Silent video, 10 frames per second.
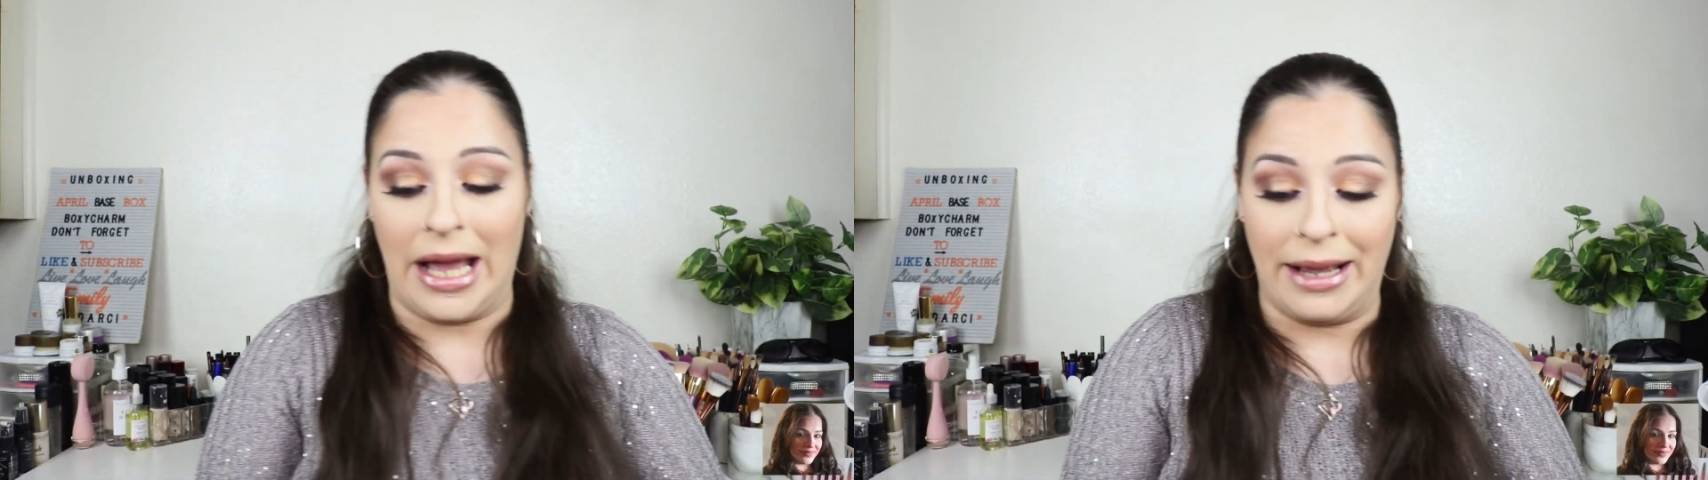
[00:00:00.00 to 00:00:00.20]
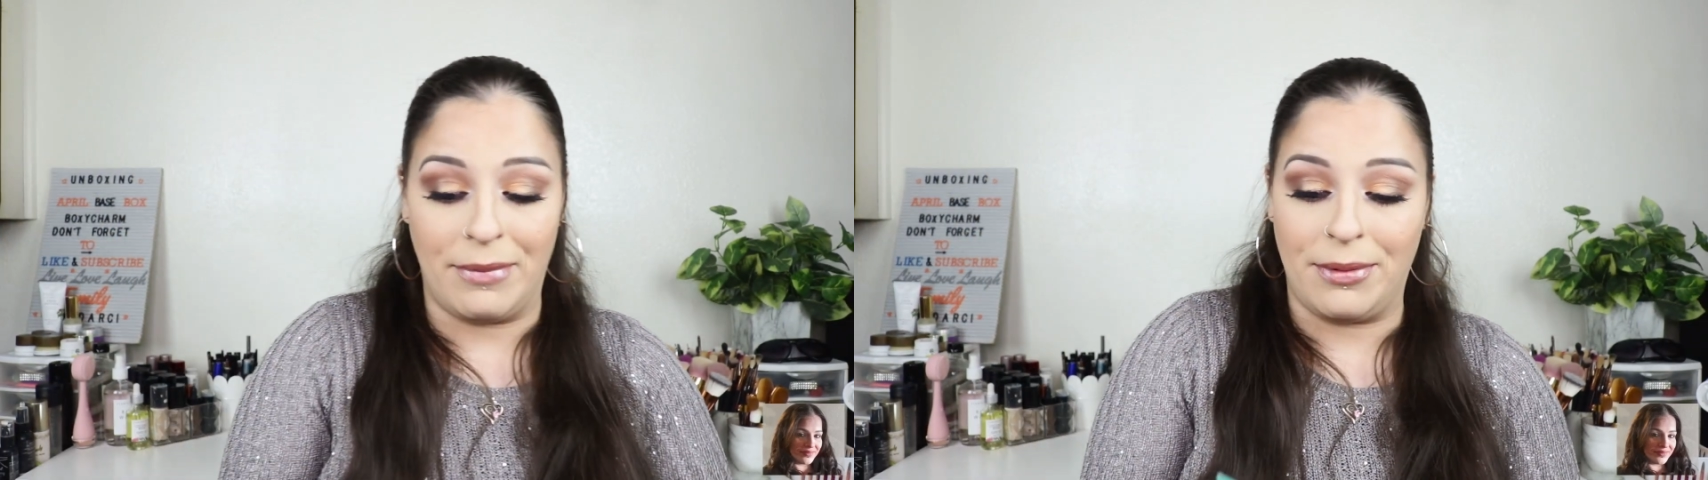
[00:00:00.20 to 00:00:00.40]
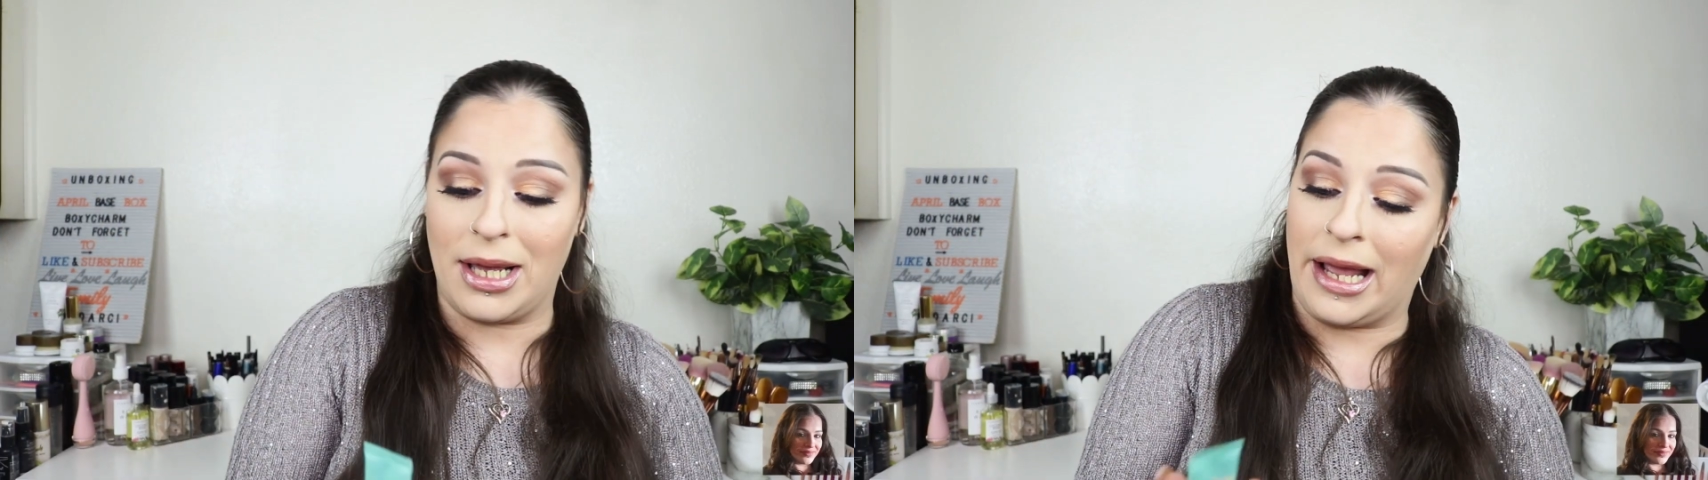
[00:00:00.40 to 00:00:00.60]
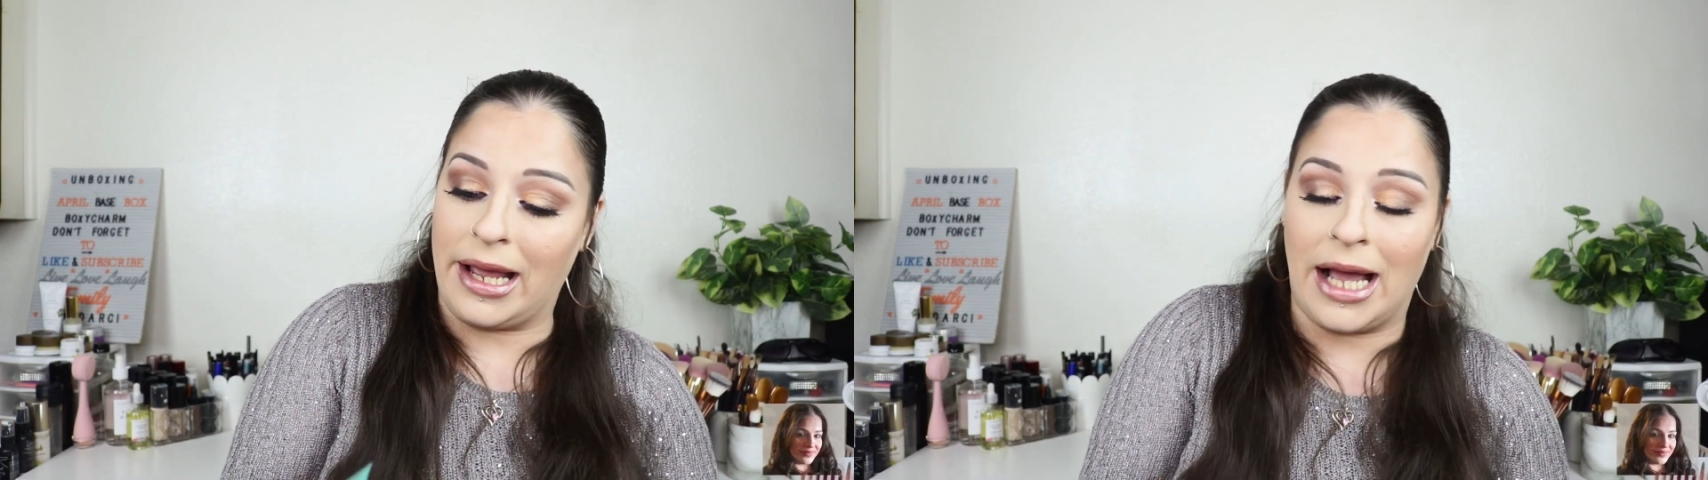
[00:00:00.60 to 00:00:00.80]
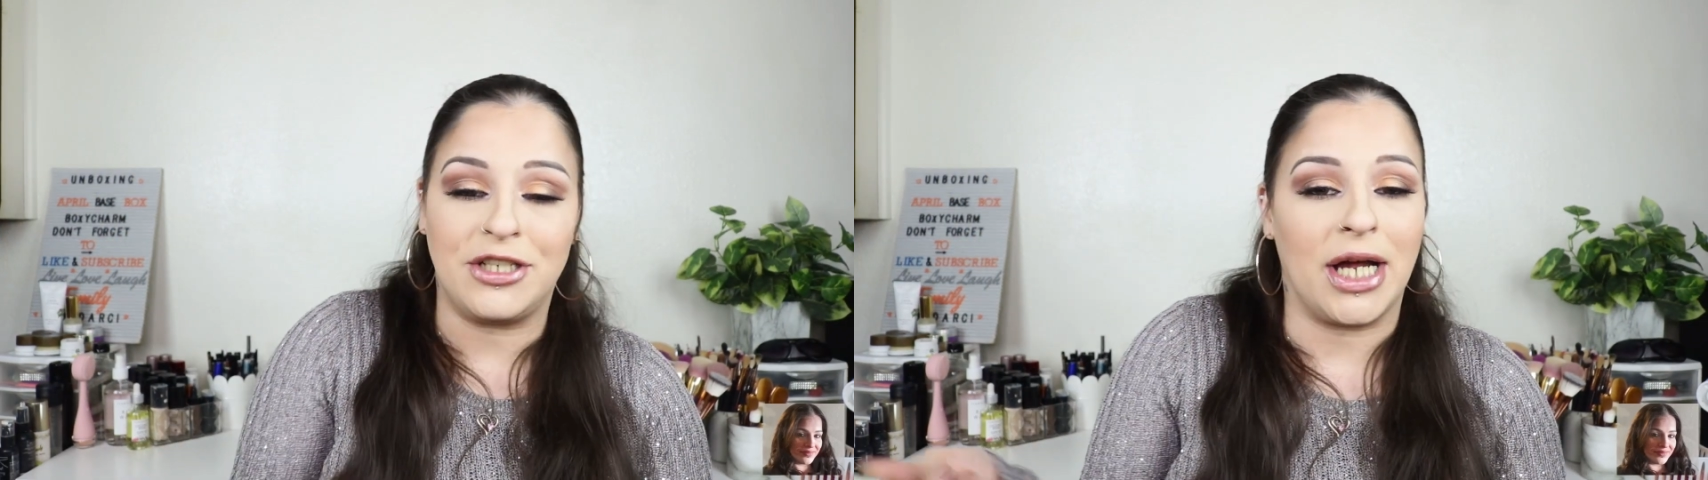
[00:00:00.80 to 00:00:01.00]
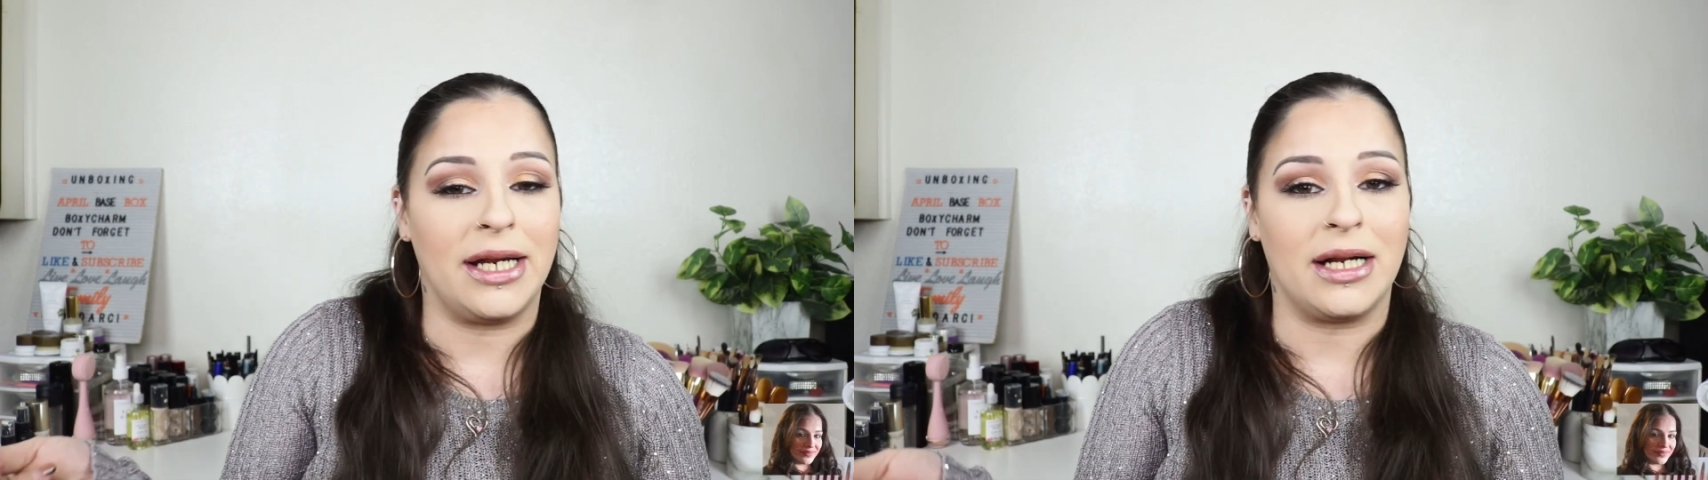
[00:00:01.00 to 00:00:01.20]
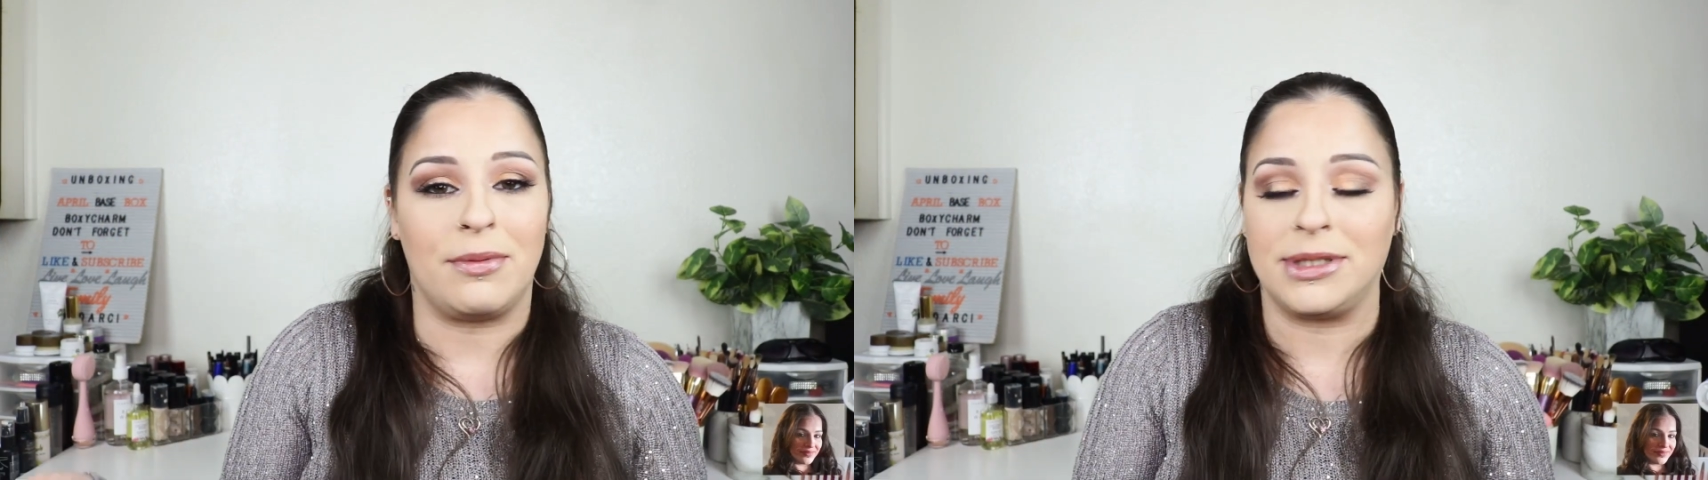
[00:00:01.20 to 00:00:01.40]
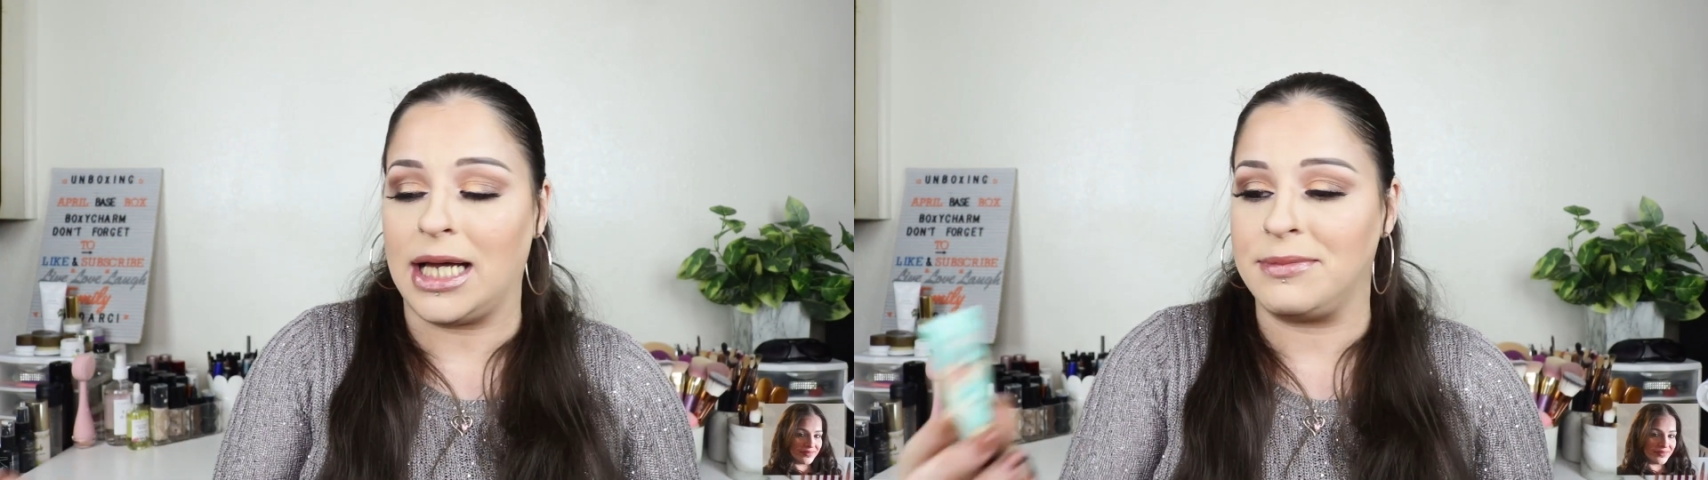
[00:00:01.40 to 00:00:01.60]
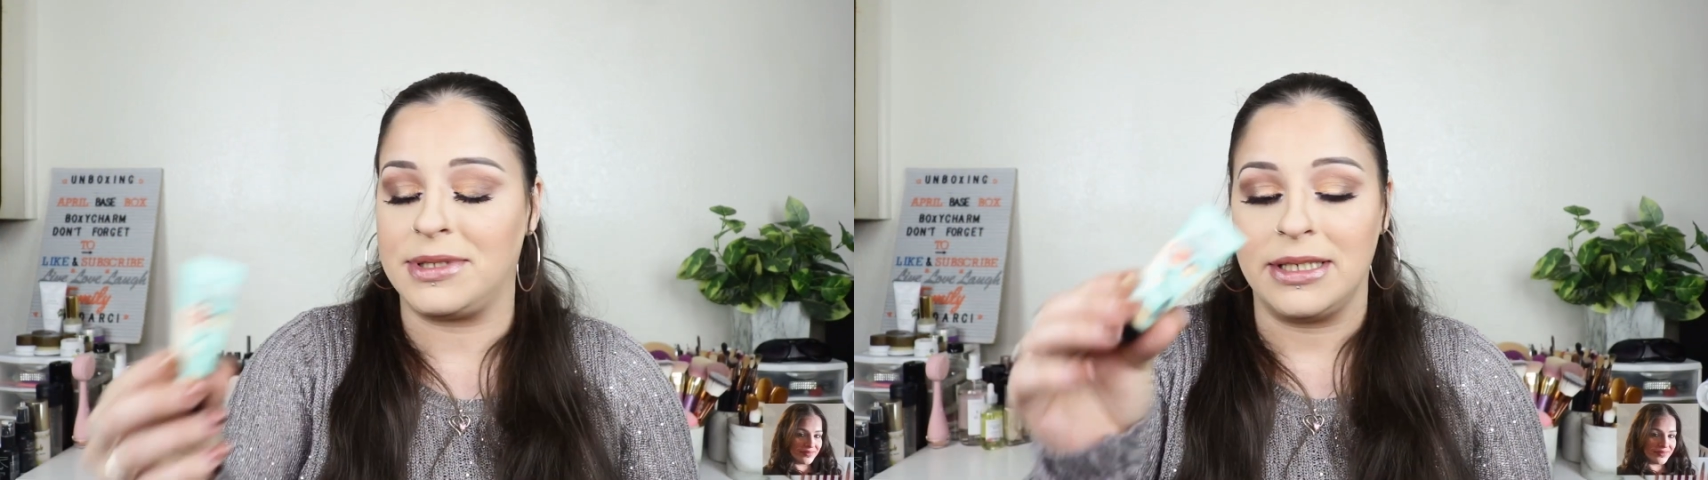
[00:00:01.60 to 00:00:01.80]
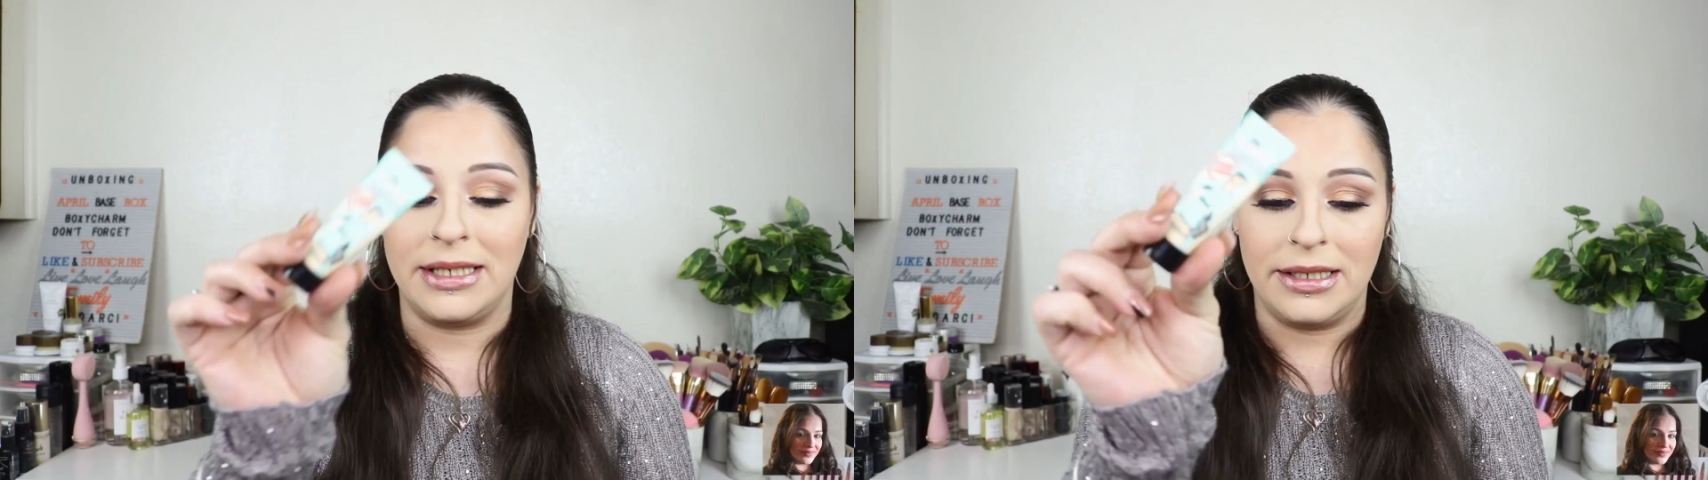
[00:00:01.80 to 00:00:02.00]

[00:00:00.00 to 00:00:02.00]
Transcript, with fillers: I Maybe I, I tried it a couple times.